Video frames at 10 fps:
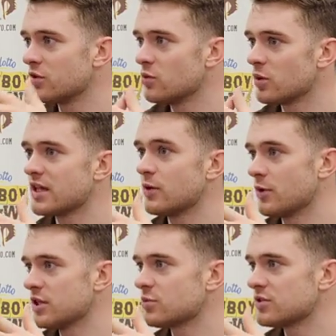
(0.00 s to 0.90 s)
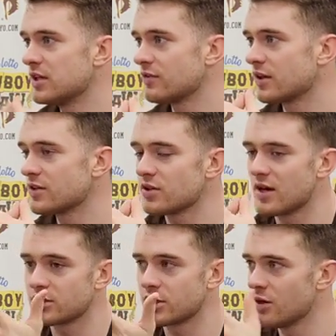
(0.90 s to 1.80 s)
do, what they wish was different. So
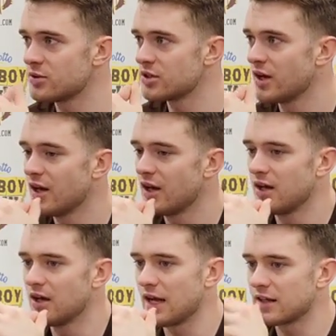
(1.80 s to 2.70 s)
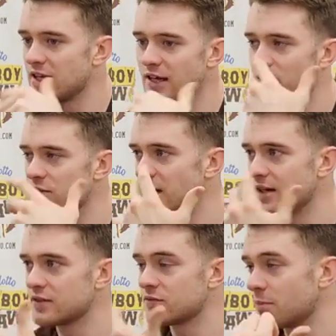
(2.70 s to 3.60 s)
as a coach, I can take all those
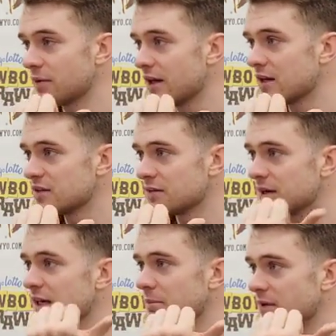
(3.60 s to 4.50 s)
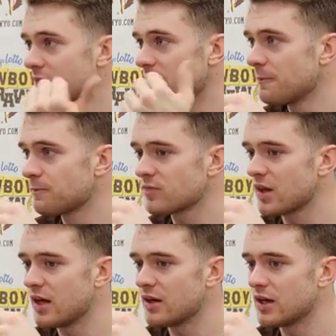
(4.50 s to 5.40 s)
ideas from the players, being a player,
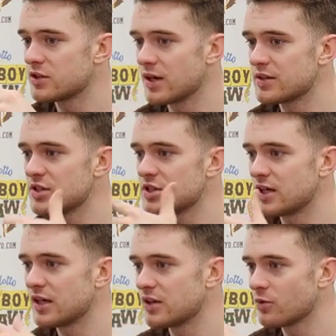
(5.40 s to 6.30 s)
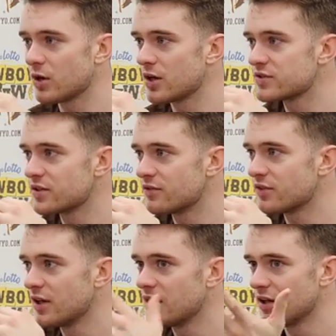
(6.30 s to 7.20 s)
and transition it into words of
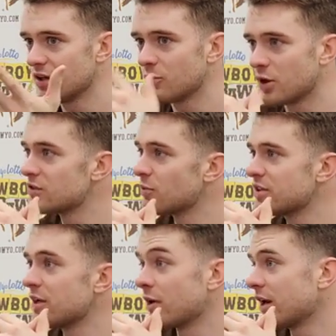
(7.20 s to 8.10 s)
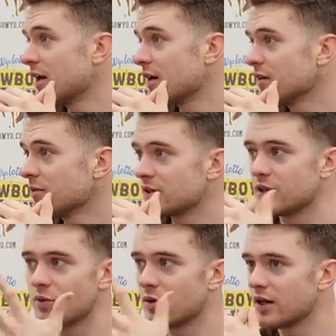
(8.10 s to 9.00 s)
what they want to hear, what
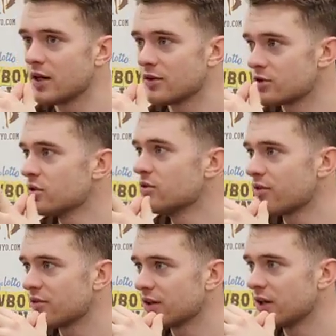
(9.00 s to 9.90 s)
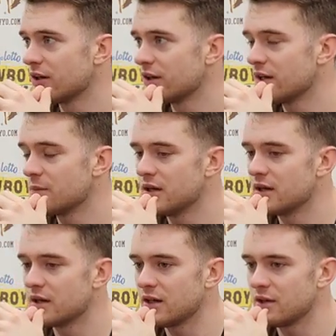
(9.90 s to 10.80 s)
they don't want to hear, the truth. It'll be
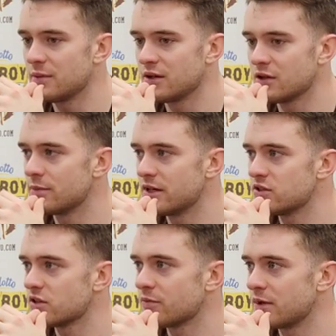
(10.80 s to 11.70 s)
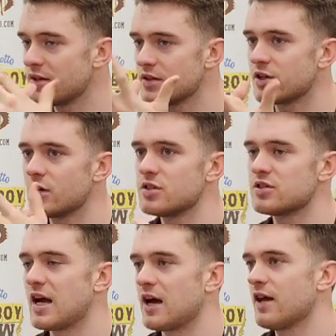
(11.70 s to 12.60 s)
a little bit easier for me. The
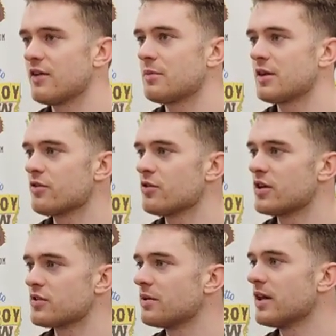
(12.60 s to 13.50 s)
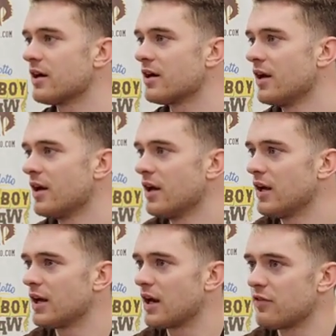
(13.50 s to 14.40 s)
coaches now, they haven't been through it as a player,
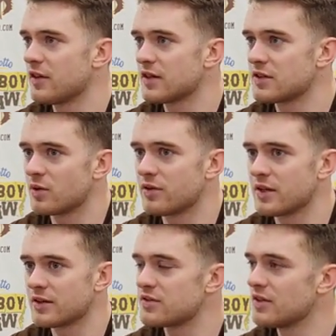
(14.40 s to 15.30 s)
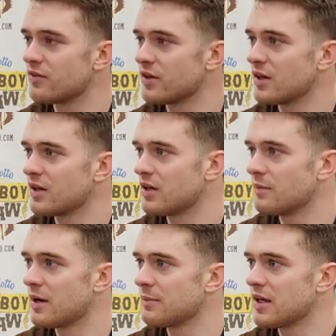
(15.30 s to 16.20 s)
and I think that's one thing that's different
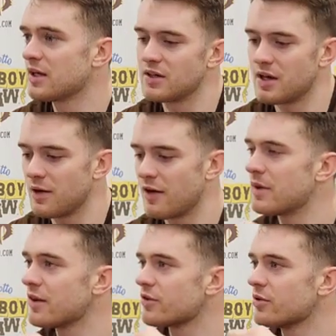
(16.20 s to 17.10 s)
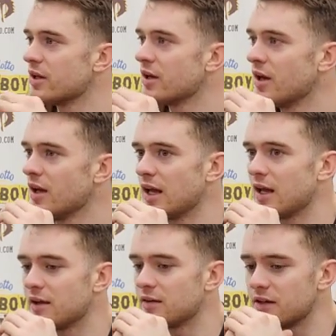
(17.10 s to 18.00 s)
about me. I've been through it,
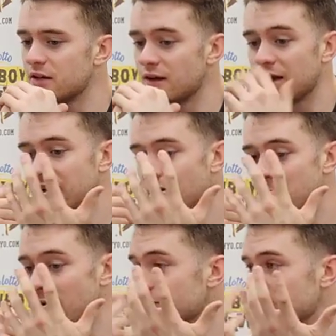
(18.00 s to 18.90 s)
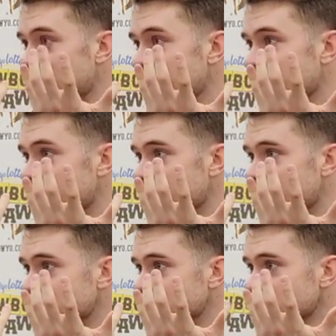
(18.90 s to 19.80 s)
and I'll be honest with you, I don't like it
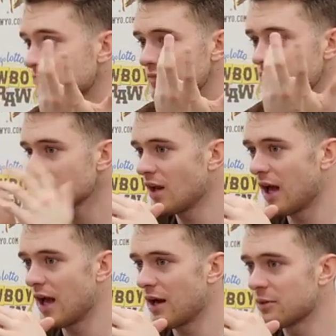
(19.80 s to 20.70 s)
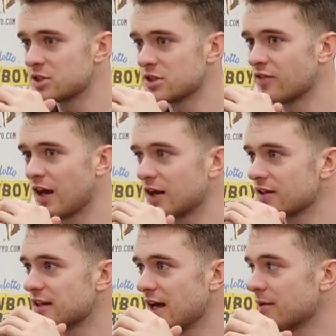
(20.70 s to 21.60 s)
either. I was just fine on a
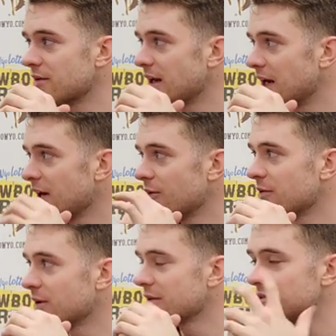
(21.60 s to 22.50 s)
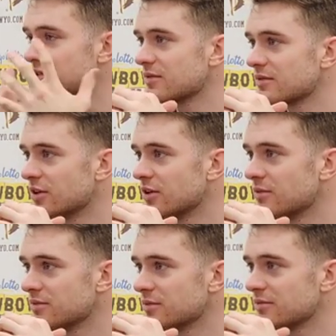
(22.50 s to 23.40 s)
stipend in Iowa when I was,
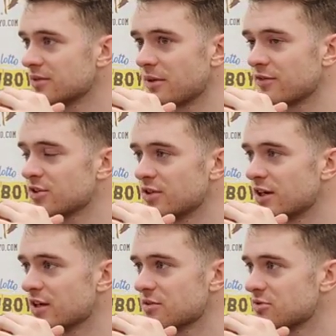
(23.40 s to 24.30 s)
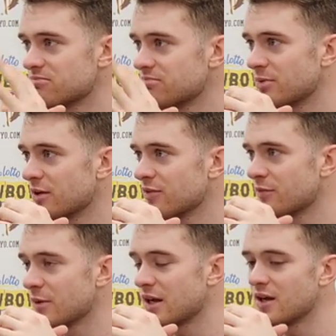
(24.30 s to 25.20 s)
in my first years. It was perfect
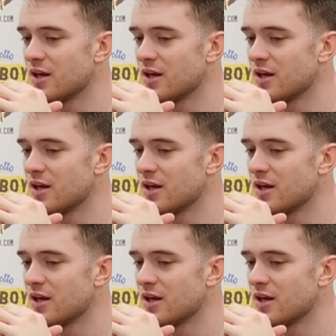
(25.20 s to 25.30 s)
for me.